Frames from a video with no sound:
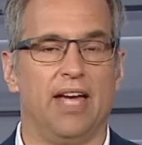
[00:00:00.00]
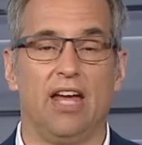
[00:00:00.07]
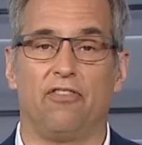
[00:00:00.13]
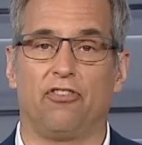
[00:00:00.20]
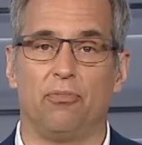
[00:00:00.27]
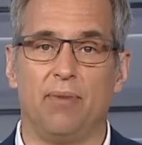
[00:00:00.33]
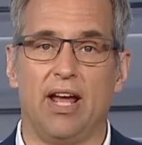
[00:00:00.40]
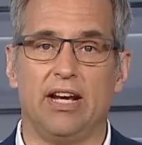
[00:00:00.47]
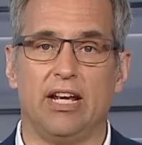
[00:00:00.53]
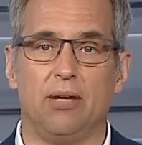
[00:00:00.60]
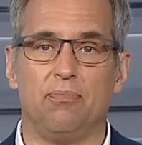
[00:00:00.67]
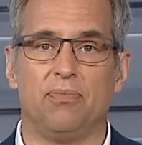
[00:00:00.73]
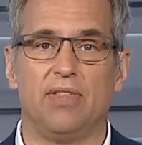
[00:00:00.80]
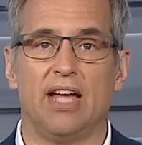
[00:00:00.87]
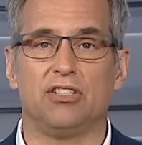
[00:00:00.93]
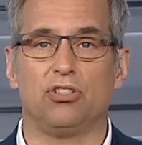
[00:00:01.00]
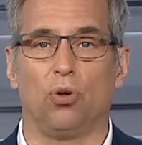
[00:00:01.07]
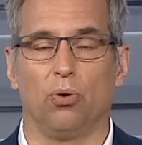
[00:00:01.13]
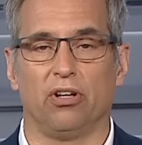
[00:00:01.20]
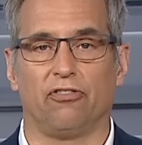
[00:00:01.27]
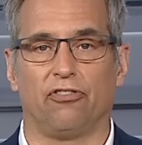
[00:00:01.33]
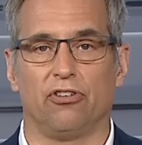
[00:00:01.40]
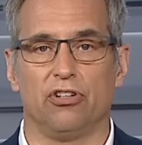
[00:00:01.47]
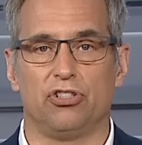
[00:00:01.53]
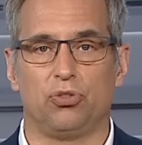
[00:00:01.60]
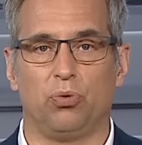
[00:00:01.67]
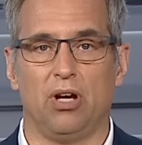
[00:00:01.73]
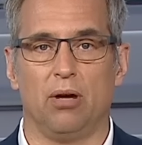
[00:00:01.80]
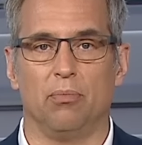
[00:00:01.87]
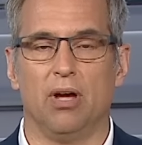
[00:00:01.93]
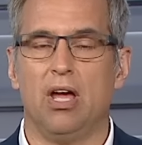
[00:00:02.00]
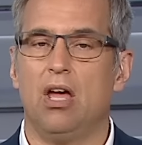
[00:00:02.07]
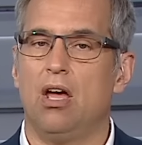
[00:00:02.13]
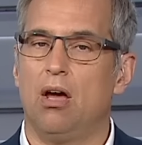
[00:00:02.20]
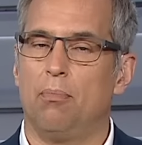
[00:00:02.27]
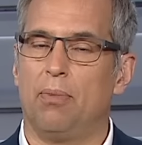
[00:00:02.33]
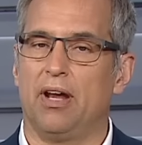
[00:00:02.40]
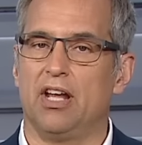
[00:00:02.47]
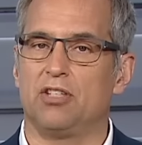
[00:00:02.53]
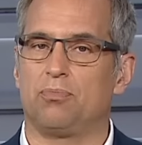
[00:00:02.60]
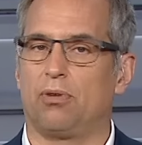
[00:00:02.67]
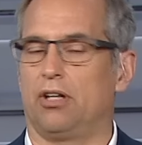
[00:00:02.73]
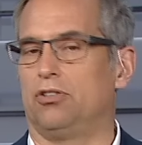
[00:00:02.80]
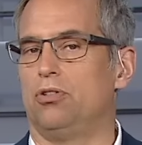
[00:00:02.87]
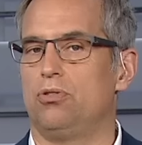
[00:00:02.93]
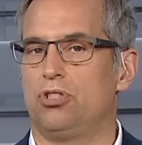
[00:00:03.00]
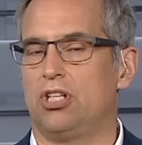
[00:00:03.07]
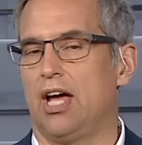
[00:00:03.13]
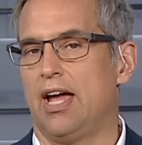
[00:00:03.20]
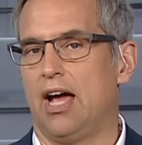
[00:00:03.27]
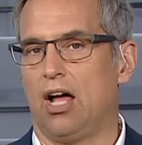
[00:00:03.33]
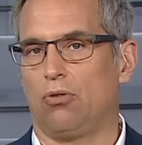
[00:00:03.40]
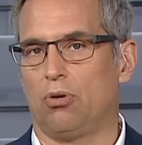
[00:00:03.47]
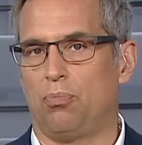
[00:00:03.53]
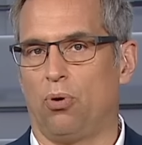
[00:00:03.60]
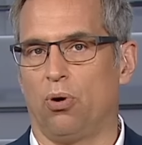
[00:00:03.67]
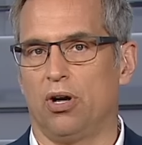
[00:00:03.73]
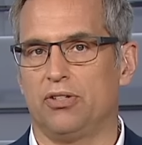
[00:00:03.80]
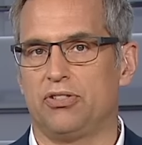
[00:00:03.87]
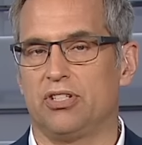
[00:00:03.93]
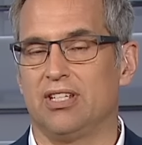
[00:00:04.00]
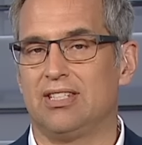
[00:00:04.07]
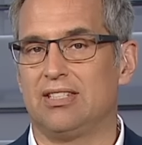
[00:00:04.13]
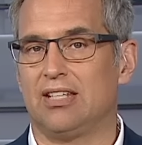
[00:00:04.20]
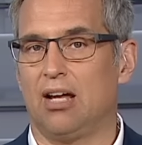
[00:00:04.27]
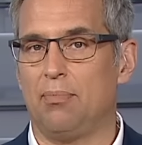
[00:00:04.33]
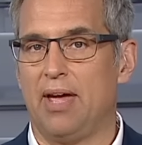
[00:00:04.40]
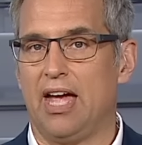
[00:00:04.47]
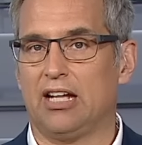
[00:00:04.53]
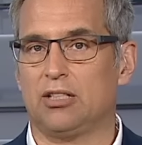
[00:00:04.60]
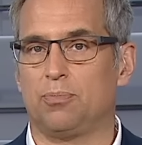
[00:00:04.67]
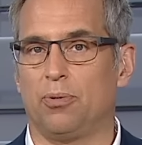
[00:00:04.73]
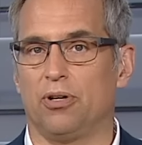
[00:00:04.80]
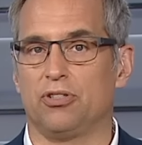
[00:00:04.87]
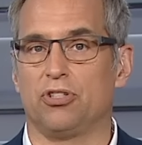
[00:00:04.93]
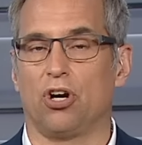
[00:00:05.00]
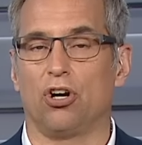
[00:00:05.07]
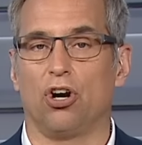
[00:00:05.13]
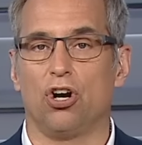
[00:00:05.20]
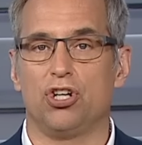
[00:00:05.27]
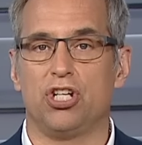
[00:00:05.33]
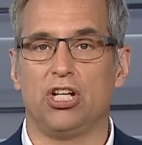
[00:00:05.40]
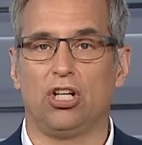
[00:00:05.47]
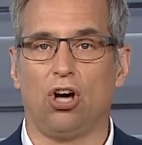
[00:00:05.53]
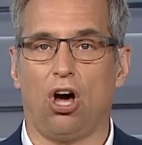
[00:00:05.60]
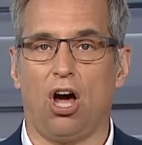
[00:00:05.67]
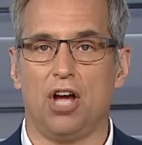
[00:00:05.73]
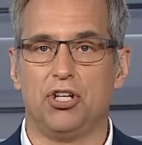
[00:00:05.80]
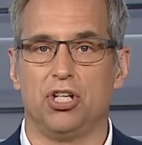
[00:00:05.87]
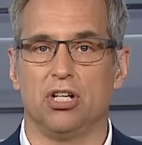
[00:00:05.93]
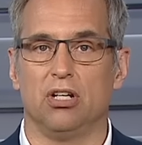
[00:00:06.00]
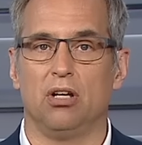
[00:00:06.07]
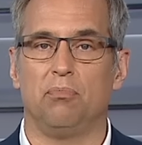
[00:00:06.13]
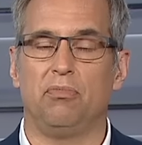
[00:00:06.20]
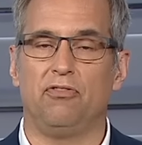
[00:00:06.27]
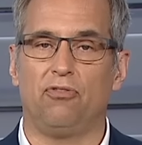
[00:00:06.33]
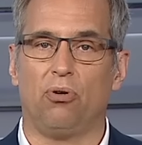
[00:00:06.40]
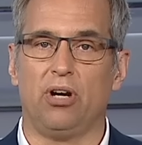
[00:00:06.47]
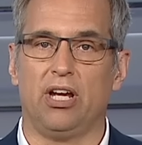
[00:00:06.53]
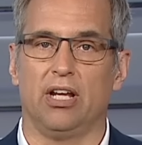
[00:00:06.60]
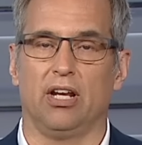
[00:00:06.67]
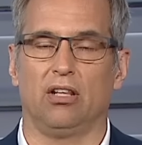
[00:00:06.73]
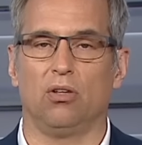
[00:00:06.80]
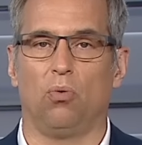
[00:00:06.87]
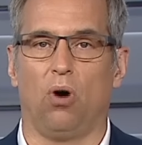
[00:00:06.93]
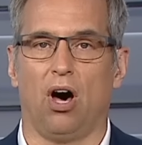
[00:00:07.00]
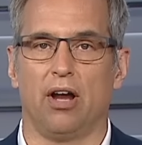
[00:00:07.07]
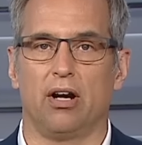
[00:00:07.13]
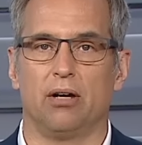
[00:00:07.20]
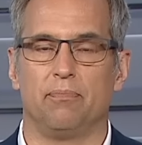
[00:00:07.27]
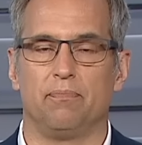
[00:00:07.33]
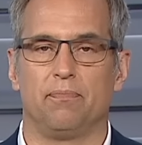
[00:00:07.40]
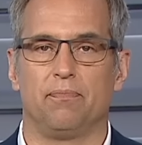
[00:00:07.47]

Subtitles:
And for many, that's going for a swim. But as Pratush Dayal reports, some experts are urging caution before hitting the water.